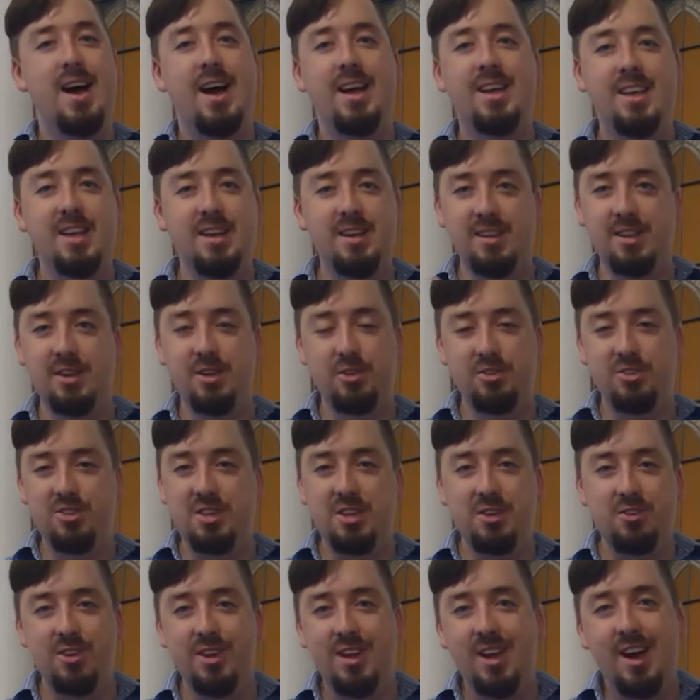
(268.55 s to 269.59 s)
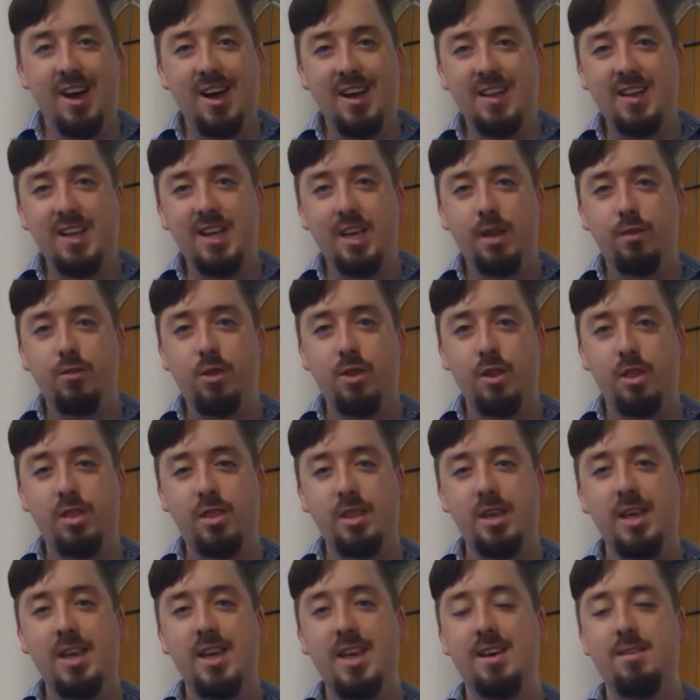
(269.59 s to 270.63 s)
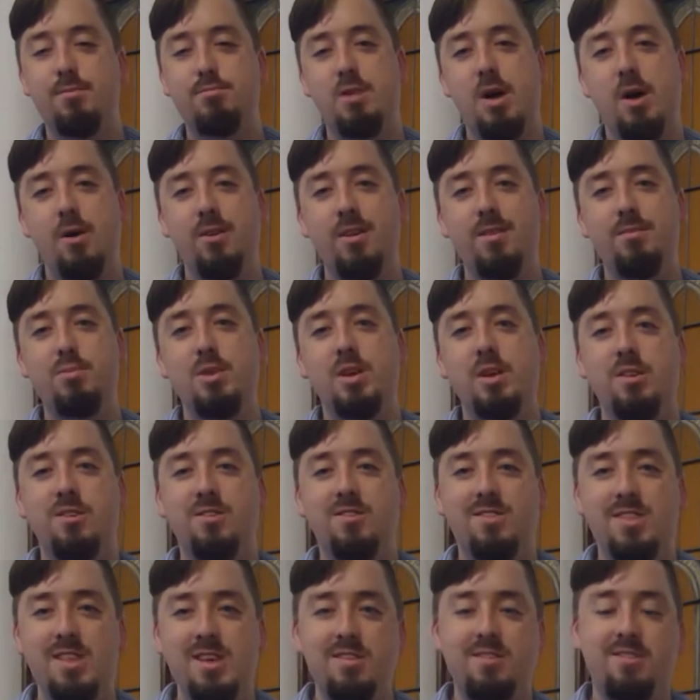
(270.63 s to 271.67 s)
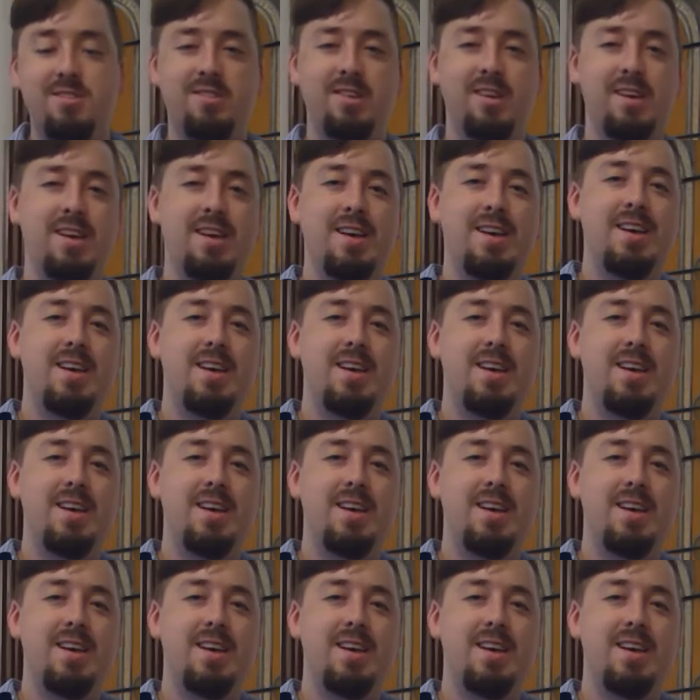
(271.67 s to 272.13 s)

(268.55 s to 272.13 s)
I get a little teary-eyed even thinking about it, because this